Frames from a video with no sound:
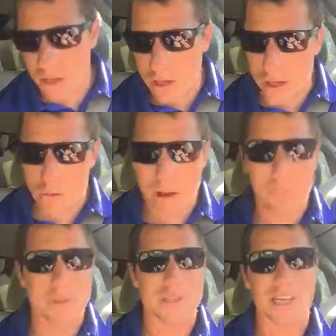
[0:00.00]
you know,
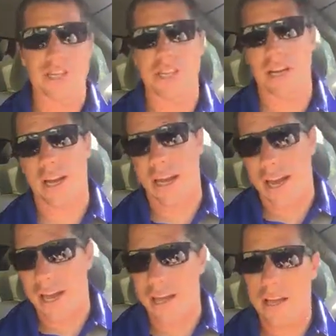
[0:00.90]
repetition
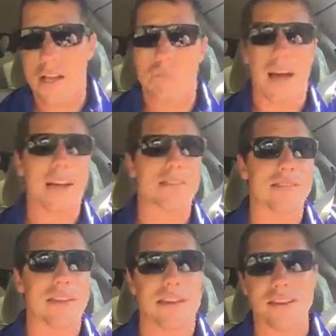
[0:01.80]
and
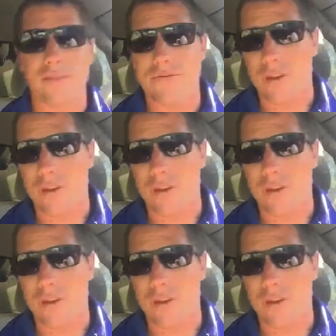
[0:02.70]
positive,